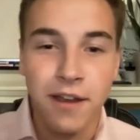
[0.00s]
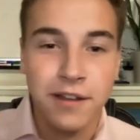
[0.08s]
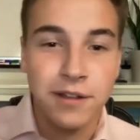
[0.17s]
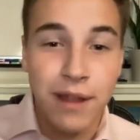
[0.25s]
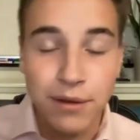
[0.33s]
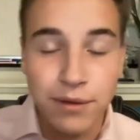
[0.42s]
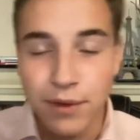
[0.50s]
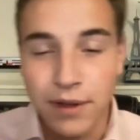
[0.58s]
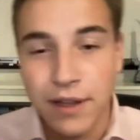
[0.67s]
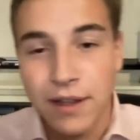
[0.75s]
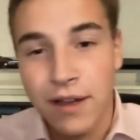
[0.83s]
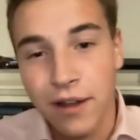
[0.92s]
So that was
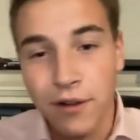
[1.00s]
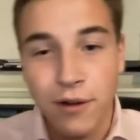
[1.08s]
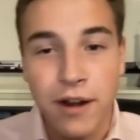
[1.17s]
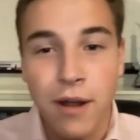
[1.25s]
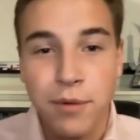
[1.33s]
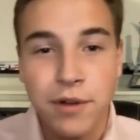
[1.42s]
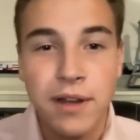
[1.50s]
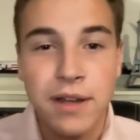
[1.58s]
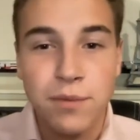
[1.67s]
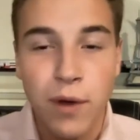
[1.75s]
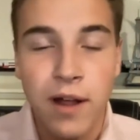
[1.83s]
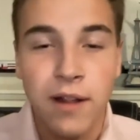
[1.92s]
really a great opportunity
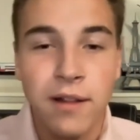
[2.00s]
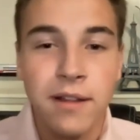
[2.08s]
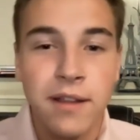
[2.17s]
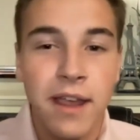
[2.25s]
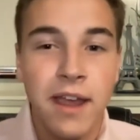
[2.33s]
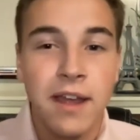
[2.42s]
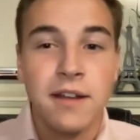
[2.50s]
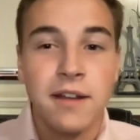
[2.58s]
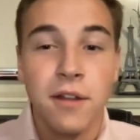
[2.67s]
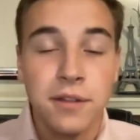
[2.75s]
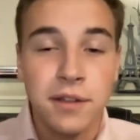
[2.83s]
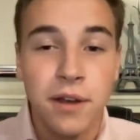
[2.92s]
as well. And
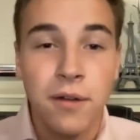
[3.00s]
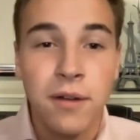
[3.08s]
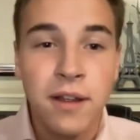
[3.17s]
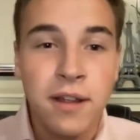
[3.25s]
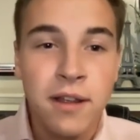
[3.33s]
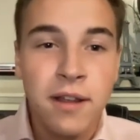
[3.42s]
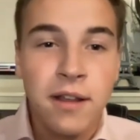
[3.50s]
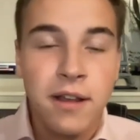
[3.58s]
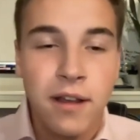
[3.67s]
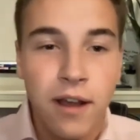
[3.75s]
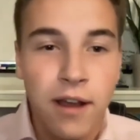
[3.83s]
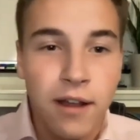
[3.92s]
also,
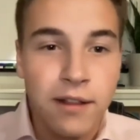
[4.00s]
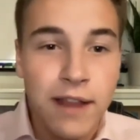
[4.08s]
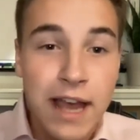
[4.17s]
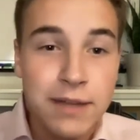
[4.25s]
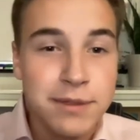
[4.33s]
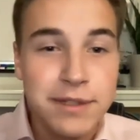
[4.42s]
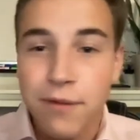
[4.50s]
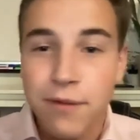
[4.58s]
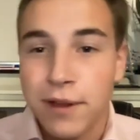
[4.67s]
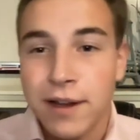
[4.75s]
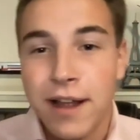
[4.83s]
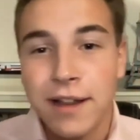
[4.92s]
uh, last but
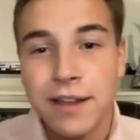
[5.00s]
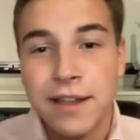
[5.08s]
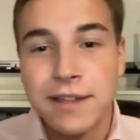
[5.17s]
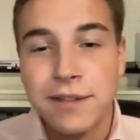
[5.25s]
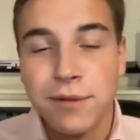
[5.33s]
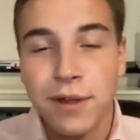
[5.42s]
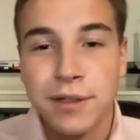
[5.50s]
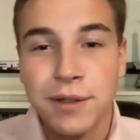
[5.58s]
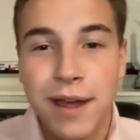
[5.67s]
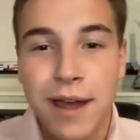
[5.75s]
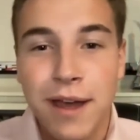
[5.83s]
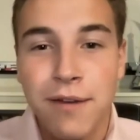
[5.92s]
definitely not least, we also
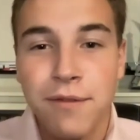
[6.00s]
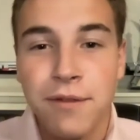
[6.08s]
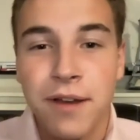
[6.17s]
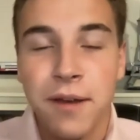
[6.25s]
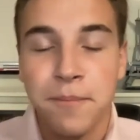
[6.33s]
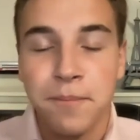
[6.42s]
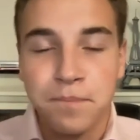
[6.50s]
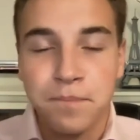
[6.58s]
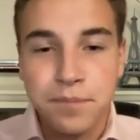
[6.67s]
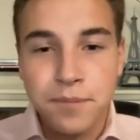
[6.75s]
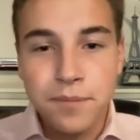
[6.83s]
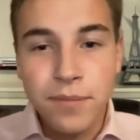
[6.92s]
have um,
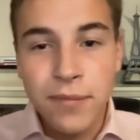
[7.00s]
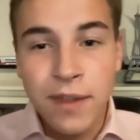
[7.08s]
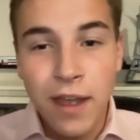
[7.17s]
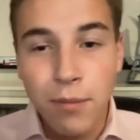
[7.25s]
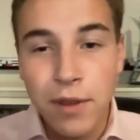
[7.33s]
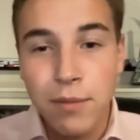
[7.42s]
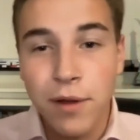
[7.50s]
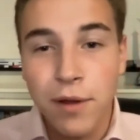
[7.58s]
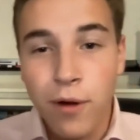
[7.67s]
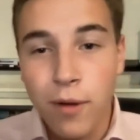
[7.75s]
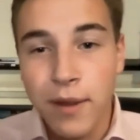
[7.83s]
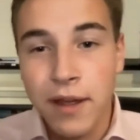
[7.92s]
Emily
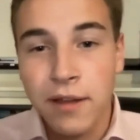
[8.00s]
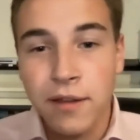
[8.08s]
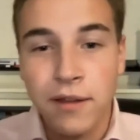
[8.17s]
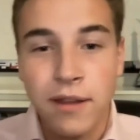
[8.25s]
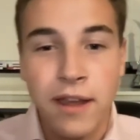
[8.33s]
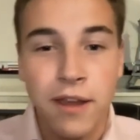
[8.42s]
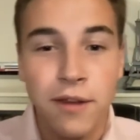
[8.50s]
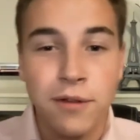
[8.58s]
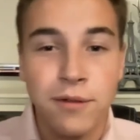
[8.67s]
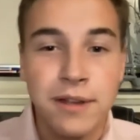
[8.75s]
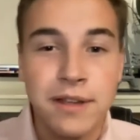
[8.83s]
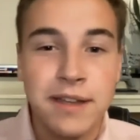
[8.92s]
McCormick, eh,
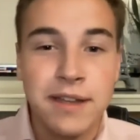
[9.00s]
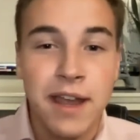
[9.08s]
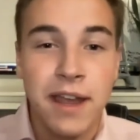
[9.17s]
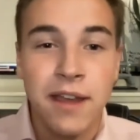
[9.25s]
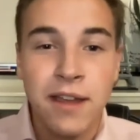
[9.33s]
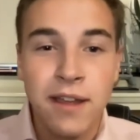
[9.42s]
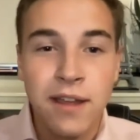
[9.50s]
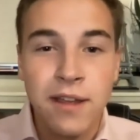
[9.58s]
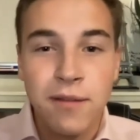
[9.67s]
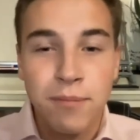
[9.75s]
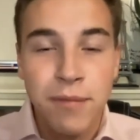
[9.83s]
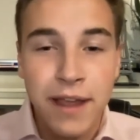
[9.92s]
who is a
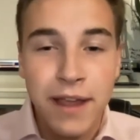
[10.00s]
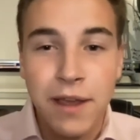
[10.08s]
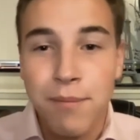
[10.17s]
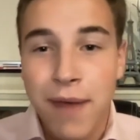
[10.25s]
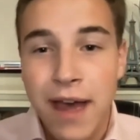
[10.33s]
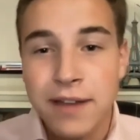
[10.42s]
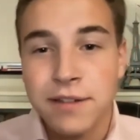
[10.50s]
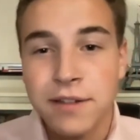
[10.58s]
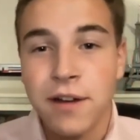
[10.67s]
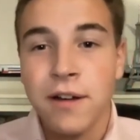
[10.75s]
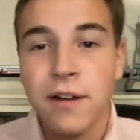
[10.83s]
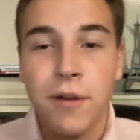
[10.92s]
banking master